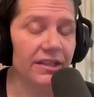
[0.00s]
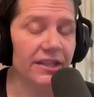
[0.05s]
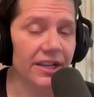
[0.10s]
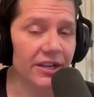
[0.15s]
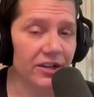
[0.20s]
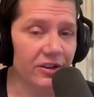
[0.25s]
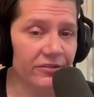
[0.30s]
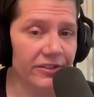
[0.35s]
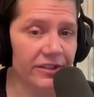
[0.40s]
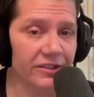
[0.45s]

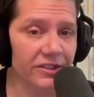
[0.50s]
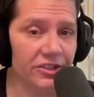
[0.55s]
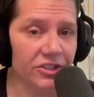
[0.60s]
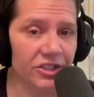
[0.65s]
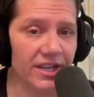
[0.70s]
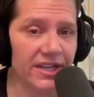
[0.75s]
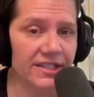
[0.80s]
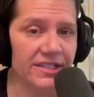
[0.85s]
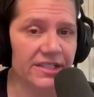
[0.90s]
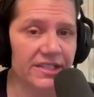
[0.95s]
Let your field
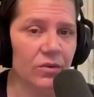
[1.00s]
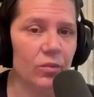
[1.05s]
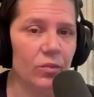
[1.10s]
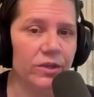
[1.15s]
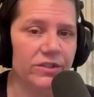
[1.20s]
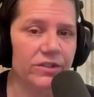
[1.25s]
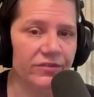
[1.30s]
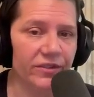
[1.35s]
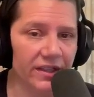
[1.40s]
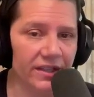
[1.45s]
adjust.
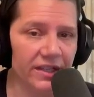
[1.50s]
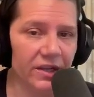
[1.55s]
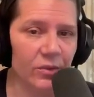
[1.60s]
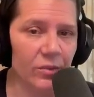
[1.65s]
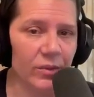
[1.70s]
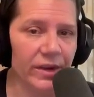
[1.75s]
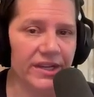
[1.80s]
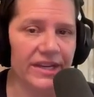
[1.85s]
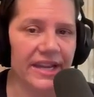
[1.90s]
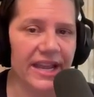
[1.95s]
What's falling
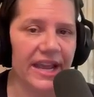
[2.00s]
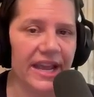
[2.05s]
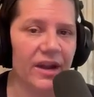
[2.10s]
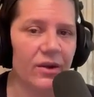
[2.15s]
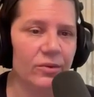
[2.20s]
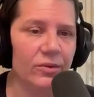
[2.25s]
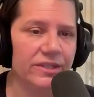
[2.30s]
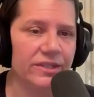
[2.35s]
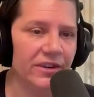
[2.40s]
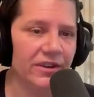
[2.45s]
away now
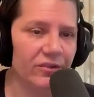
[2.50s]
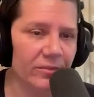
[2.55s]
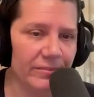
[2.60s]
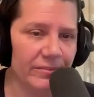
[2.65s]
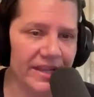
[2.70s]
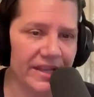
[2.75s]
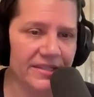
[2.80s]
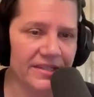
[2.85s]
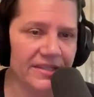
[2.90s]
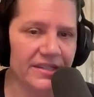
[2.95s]
was never
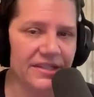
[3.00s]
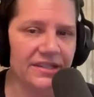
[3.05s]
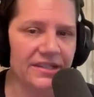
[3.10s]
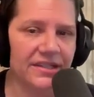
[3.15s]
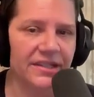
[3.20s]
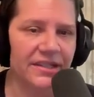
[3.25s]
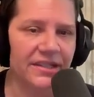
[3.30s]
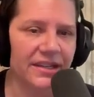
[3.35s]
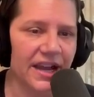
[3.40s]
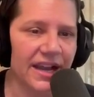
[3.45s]
meant
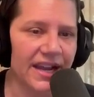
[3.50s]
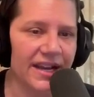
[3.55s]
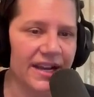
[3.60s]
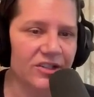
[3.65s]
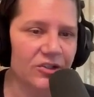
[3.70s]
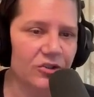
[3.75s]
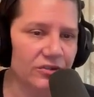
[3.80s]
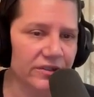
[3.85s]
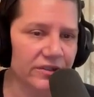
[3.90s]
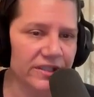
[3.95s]
to
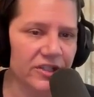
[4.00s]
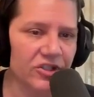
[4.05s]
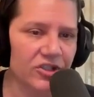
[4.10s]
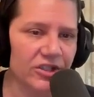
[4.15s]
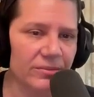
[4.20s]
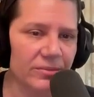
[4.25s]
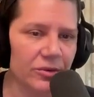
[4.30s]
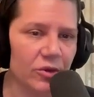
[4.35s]
guide your leadership.